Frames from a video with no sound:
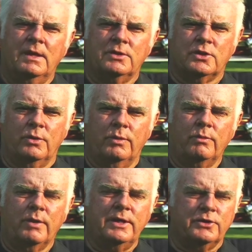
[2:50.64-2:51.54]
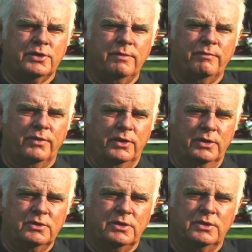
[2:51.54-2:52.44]
So we raised some
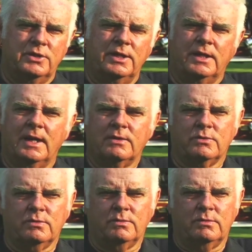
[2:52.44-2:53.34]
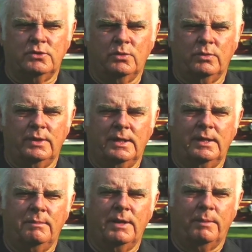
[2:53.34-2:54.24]
funds, and City Council joined
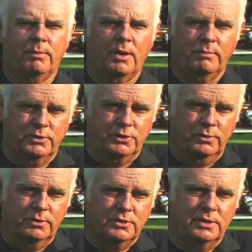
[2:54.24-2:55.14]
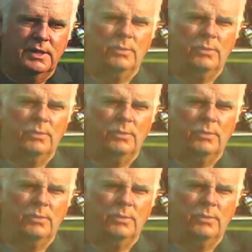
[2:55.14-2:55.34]
in and made a promise to us that they